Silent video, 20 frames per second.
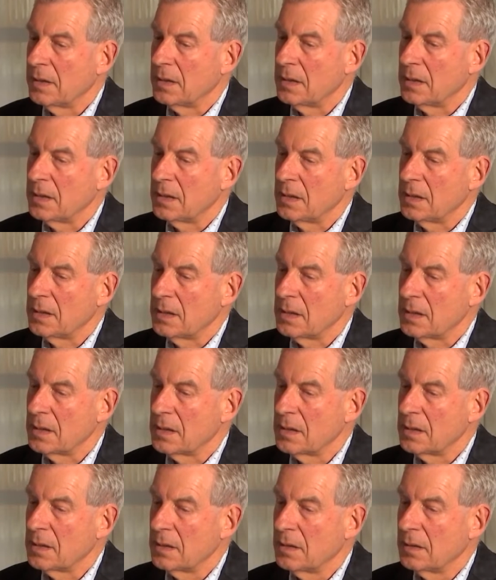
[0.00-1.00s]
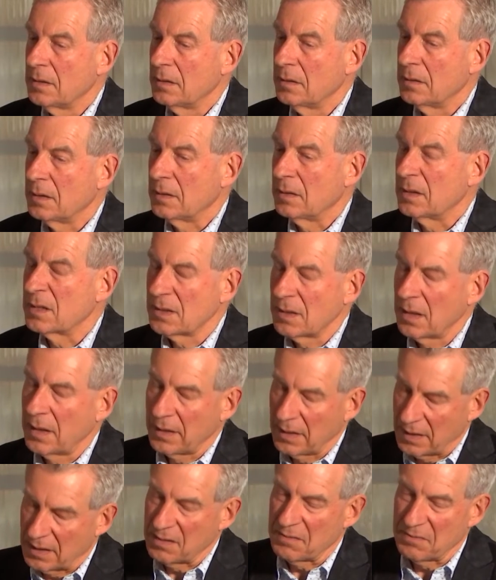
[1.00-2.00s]
the
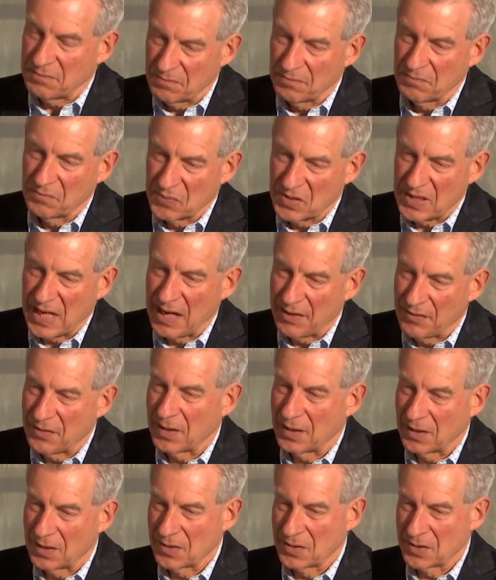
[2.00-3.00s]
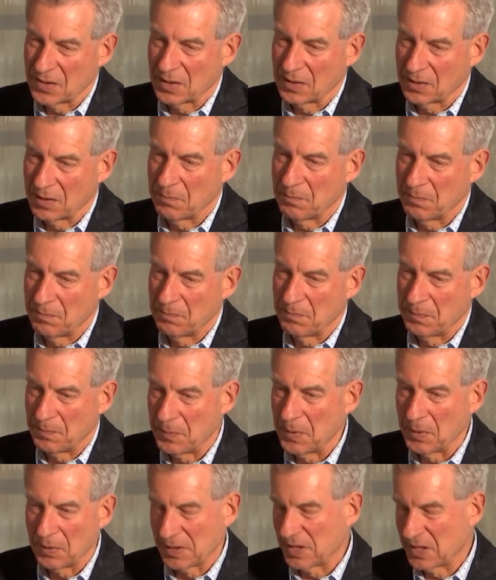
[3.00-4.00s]
slightly sad thing is that the
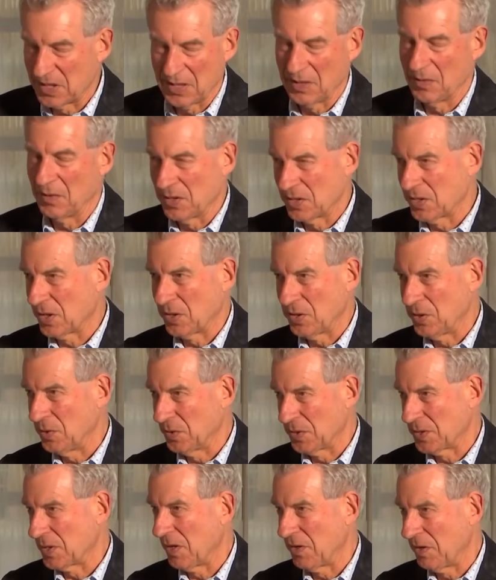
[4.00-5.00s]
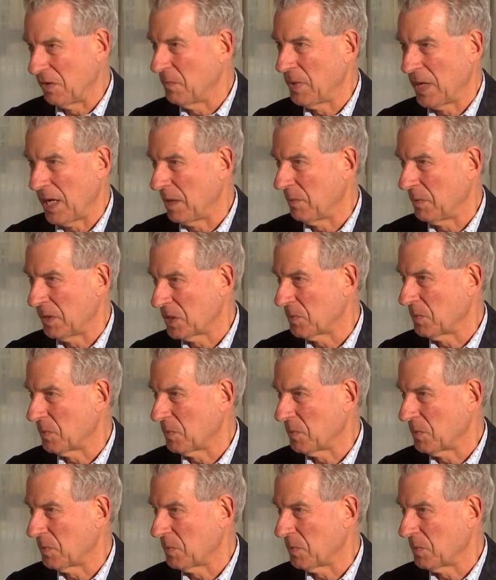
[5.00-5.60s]
building's in the secure zone of Parliament.